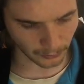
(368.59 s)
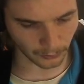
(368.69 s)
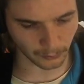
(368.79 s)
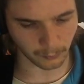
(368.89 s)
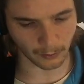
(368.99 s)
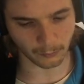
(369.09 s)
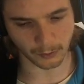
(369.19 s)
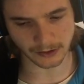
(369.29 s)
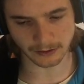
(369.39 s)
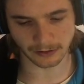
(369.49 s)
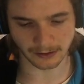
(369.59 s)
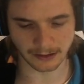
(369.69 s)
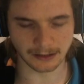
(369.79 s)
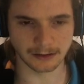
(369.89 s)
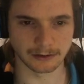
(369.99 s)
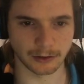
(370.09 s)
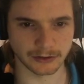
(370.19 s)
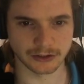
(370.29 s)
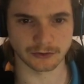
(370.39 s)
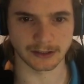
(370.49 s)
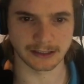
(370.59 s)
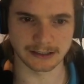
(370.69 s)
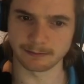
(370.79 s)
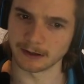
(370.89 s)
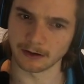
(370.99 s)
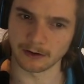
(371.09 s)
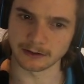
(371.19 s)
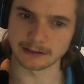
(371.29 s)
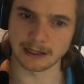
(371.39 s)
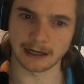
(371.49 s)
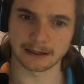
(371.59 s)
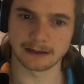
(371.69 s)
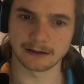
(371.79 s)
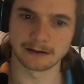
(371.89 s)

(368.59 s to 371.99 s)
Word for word: or what are you thinking the lost streak is because? Like,